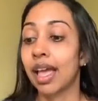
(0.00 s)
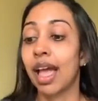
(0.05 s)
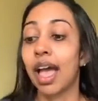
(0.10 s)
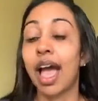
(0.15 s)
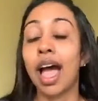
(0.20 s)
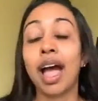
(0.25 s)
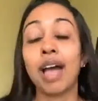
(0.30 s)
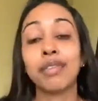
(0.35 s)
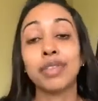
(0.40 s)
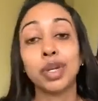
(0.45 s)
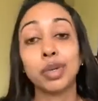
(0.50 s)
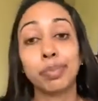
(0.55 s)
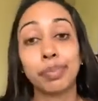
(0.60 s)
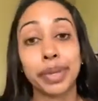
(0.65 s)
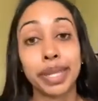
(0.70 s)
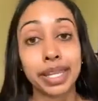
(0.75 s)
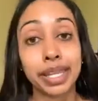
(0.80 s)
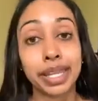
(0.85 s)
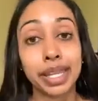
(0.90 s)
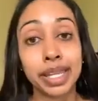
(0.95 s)
Have your
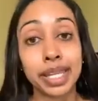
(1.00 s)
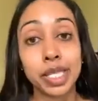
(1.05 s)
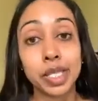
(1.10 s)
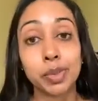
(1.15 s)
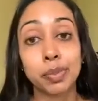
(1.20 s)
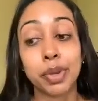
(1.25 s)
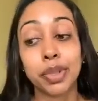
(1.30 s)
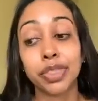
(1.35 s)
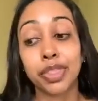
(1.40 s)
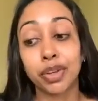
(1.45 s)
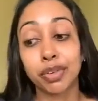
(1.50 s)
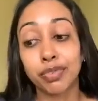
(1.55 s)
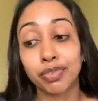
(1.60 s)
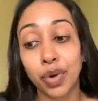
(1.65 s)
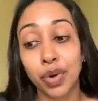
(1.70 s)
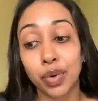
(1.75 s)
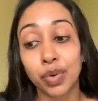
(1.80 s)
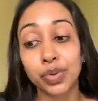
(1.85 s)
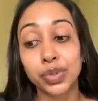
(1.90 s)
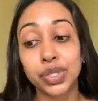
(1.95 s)
big kids put their
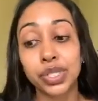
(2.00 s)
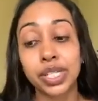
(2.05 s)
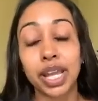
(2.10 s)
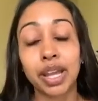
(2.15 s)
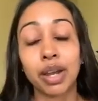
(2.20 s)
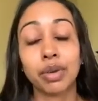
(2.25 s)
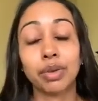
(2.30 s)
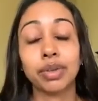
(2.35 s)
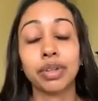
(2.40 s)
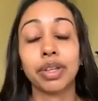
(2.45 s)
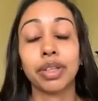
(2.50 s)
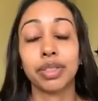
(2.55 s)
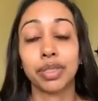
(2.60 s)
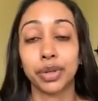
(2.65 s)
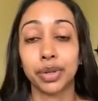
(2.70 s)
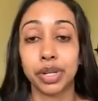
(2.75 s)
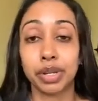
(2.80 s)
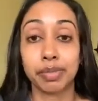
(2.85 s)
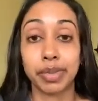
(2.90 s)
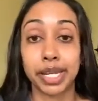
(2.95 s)
phones down
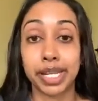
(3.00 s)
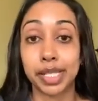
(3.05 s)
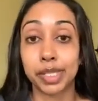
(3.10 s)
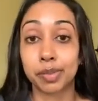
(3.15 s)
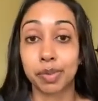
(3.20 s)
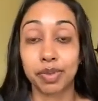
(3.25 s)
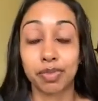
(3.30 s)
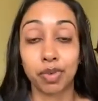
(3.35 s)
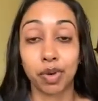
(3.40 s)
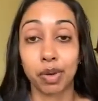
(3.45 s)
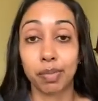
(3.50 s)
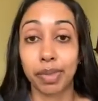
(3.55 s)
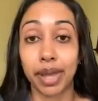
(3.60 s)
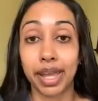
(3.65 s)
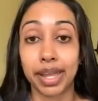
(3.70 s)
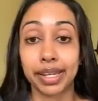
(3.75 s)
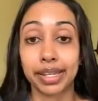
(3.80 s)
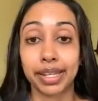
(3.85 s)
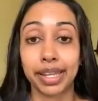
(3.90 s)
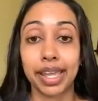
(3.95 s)
30 minutes before
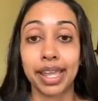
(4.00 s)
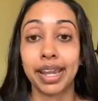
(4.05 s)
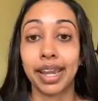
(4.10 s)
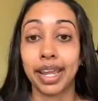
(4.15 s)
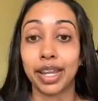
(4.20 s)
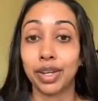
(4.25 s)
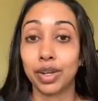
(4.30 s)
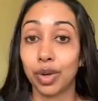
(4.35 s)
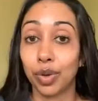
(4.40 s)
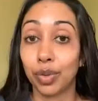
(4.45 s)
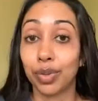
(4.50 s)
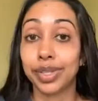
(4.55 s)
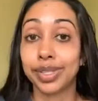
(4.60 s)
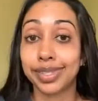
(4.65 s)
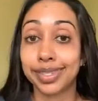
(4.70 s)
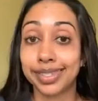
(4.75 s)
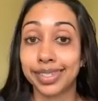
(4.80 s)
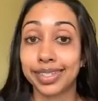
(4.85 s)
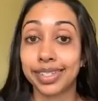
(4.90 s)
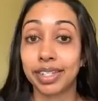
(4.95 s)
bed. And I know this
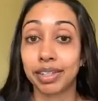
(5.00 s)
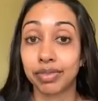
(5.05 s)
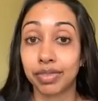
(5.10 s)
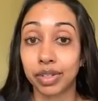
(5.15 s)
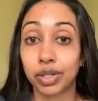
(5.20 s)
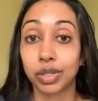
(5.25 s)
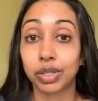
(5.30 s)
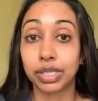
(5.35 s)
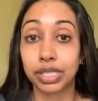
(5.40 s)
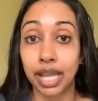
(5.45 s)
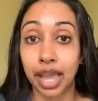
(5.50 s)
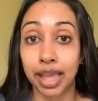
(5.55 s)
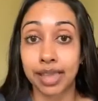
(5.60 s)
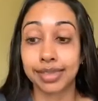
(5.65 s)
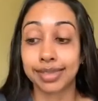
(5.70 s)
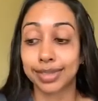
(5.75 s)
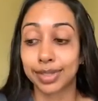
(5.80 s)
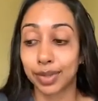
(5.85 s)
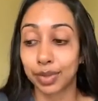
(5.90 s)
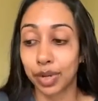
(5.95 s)
is a difficult
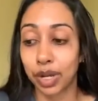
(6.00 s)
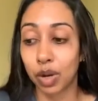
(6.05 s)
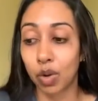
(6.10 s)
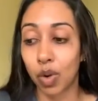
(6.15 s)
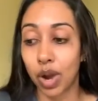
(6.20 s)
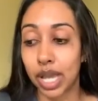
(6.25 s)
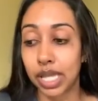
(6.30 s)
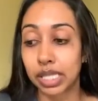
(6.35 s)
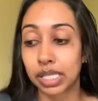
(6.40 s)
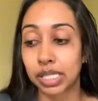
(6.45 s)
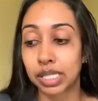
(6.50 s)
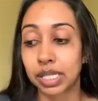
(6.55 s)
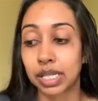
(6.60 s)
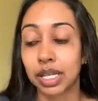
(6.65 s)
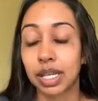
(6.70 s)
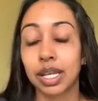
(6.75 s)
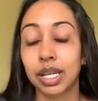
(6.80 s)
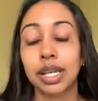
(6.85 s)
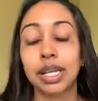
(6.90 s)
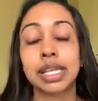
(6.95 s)
task to request.
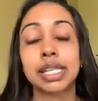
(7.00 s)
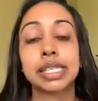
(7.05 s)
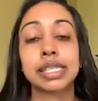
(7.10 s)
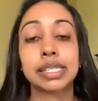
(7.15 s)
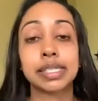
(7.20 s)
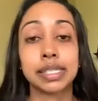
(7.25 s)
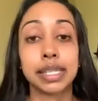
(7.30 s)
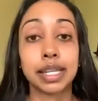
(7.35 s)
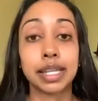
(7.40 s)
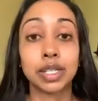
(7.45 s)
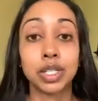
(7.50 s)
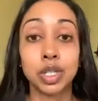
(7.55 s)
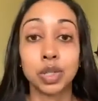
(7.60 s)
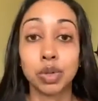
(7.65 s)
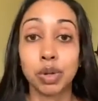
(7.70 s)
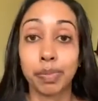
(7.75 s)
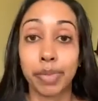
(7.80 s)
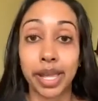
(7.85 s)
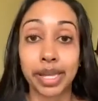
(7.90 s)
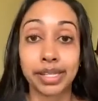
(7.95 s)
Stick to
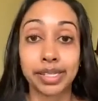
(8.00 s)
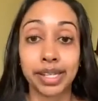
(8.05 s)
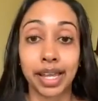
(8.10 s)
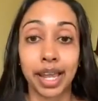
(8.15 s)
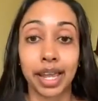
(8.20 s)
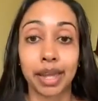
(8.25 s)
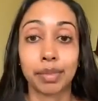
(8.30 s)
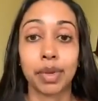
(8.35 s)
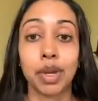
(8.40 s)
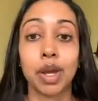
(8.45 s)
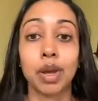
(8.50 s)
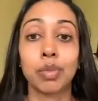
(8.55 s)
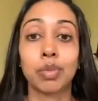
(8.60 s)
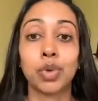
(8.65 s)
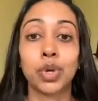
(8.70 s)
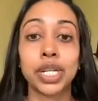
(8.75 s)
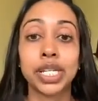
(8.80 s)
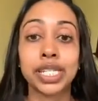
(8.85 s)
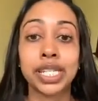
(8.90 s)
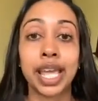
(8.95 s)
a bedtime.
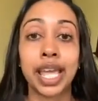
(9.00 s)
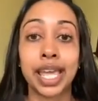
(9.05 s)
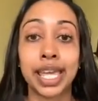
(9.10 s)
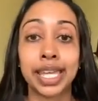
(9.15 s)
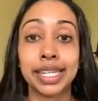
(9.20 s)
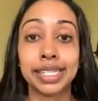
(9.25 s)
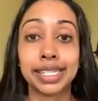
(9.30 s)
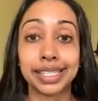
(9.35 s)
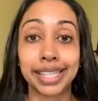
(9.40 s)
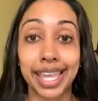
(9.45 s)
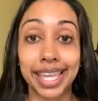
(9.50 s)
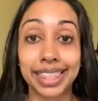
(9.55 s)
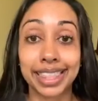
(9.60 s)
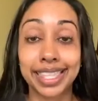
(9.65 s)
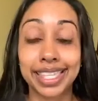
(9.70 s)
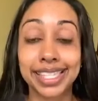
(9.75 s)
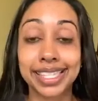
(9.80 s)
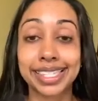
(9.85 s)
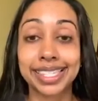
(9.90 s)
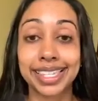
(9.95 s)
Pretend like
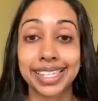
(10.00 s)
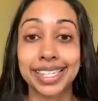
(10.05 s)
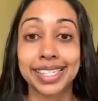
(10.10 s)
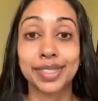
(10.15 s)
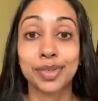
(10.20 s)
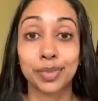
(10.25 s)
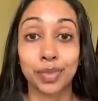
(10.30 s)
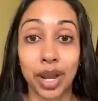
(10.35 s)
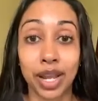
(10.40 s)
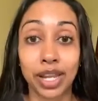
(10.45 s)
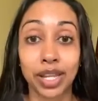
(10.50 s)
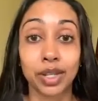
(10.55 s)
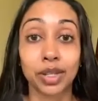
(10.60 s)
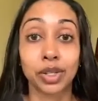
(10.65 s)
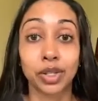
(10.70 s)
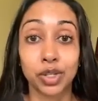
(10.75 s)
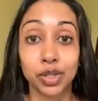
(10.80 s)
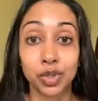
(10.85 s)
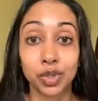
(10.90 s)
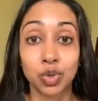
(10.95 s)
this is
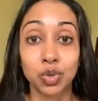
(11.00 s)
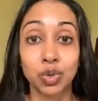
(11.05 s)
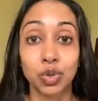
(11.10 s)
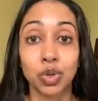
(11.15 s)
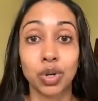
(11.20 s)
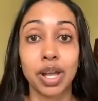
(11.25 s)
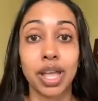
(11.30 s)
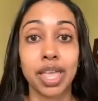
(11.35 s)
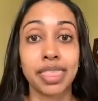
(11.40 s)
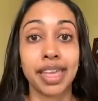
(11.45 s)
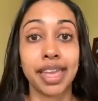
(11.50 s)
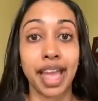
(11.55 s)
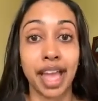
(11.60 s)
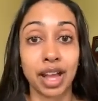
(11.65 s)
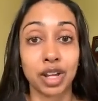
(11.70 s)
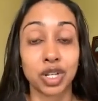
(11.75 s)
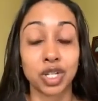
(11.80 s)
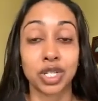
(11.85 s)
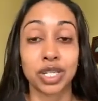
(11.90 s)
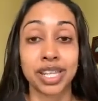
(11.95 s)
regular school and they
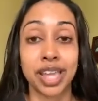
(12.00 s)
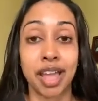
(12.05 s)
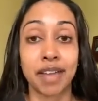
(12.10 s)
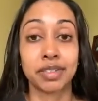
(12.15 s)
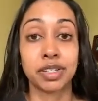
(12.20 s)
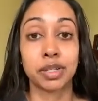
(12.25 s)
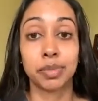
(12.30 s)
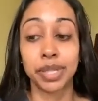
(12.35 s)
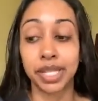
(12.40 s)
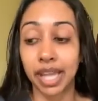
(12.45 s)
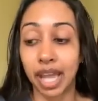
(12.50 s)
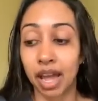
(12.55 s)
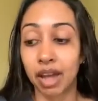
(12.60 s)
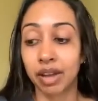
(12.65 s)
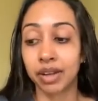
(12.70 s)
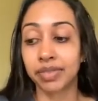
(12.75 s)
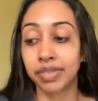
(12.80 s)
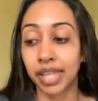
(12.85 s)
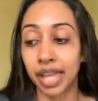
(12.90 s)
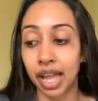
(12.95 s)
actually have to be out
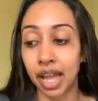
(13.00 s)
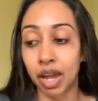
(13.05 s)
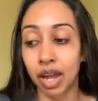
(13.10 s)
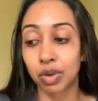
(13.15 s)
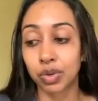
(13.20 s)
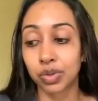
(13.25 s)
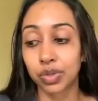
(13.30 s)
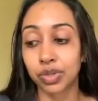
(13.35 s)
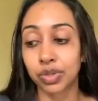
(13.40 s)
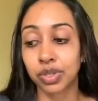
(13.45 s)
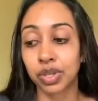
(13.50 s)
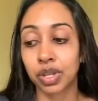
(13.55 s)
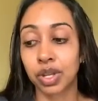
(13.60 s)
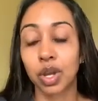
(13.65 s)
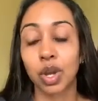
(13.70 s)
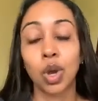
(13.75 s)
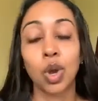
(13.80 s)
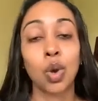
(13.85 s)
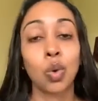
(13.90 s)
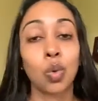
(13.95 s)
of the house.
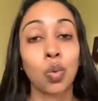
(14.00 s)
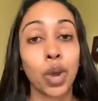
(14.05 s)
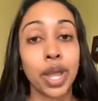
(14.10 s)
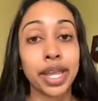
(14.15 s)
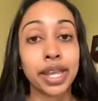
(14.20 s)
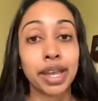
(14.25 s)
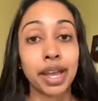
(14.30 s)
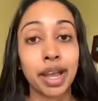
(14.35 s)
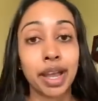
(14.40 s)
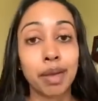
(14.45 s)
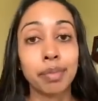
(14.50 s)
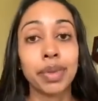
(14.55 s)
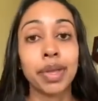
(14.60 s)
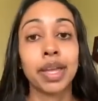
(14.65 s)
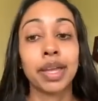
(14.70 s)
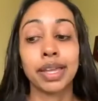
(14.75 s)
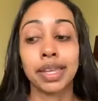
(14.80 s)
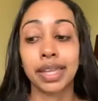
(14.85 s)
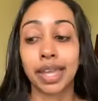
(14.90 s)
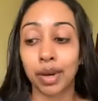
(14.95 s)
Wake up,
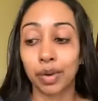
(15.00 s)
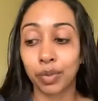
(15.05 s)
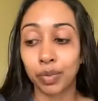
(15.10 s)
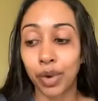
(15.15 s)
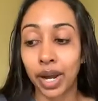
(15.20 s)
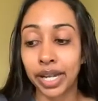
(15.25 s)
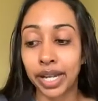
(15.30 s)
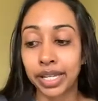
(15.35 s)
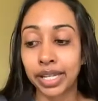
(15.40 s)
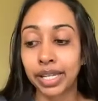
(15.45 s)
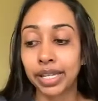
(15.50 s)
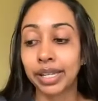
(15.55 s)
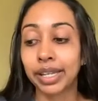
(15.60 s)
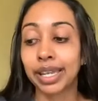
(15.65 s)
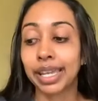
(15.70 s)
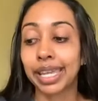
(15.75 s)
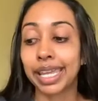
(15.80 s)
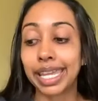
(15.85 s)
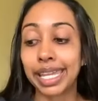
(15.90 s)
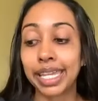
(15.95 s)
get ready,
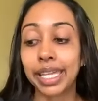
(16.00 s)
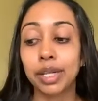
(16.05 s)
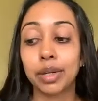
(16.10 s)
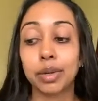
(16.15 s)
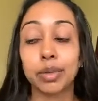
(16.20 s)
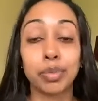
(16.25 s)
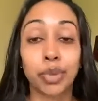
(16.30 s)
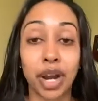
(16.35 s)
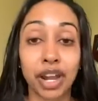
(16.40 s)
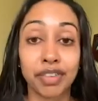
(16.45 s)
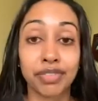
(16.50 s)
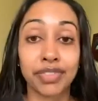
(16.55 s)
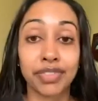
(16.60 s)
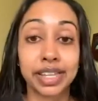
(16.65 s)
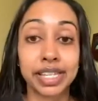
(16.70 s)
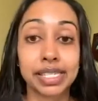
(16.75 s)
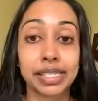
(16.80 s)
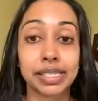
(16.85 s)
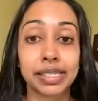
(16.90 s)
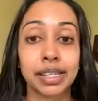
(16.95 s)
eat
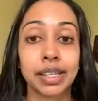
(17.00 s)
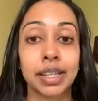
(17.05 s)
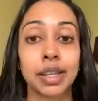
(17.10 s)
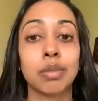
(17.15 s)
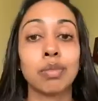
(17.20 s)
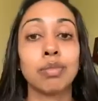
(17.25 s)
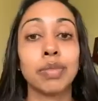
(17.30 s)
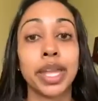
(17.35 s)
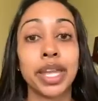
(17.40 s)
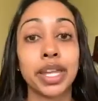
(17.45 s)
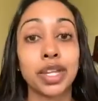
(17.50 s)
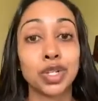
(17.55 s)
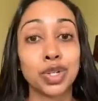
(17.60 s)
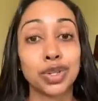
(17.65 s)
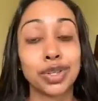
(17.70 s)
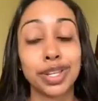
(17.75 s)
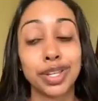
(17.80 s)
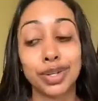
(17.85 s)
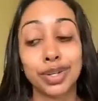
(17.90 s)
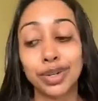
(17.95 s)
breakfast. Make sure
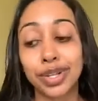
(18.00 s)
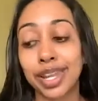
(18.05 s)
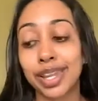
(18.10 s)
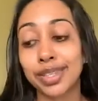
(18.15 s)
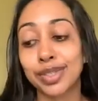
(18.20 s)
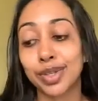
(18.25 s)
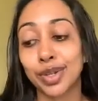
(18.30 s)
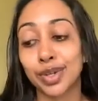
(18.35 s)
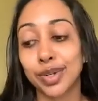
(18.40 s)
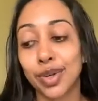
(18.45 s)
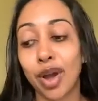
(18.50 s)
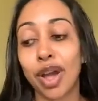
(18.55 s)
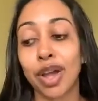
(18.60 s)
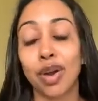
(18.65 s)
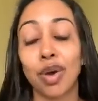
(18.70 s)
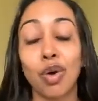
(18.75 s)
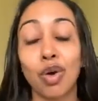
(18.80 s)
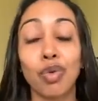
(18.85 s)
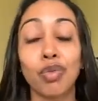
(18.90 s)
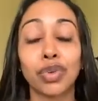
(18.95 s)
that your kids are not
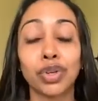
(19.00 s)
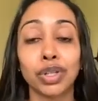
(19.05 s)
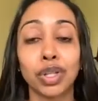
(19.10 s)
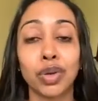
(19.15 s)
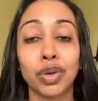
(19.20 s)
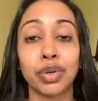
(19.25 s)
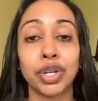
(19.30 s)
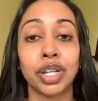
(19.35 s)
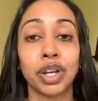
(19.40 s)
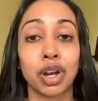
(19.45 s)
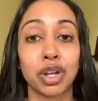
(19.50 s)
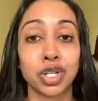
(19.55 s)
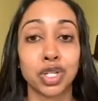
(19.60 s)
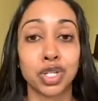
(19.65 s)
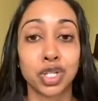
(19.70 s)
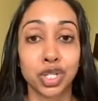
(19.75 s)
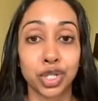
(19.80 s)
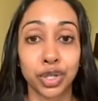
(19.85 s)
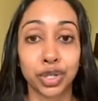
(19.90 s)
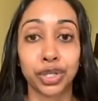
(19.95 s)
overloading on
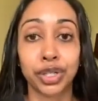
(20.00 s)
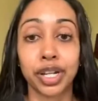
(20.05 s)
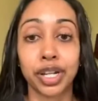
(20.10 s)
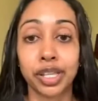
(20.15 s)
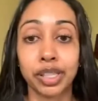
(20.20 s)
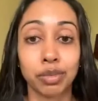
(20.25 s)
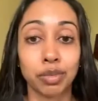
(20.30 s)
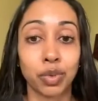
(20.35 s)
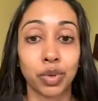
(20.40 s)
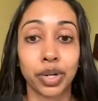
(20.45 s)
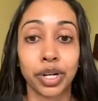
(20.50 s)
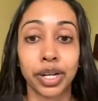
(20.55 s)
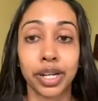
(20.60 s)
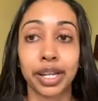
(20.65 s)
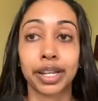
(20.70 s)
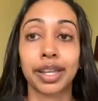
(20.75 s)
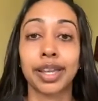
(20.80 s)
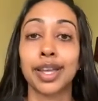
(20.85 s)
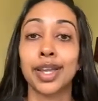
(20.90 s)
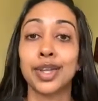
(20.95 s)
sugar in the
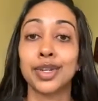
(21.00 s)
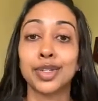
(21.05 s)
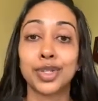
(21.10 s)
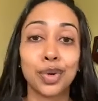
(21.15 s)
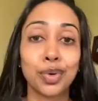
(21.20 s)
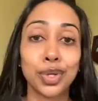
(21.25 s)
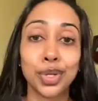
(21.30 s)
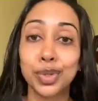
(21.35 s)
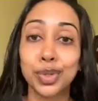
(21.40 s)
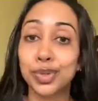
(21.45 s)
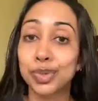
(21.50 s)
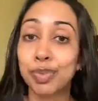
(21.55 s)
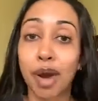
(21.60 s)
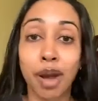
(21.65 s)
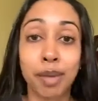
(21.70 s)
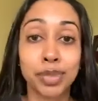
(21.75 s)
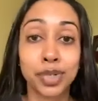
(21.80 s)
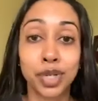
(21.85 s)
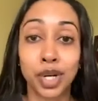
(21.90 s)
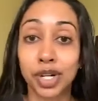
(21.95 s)
morning. Don't use
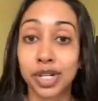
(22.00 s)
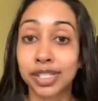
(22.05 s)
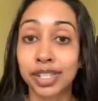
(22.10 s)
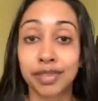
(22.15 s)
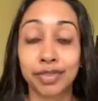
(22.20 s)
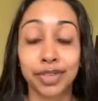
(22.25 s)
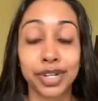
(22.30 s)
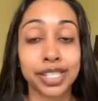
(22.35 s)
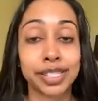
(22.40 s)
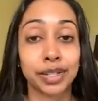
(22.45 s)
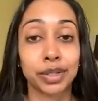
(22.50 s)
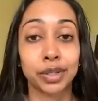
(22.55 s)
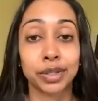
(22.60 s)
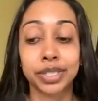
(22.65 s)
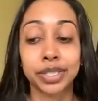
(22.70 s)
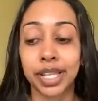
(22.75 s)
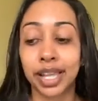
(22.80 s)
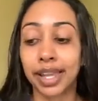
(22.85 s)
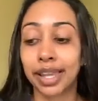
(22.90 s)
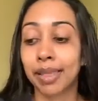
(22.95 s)
Pop-Tarts every single
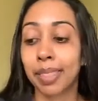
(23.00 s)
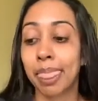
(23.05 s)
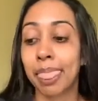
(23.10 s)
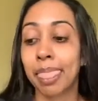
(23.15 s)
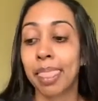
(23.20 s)
day.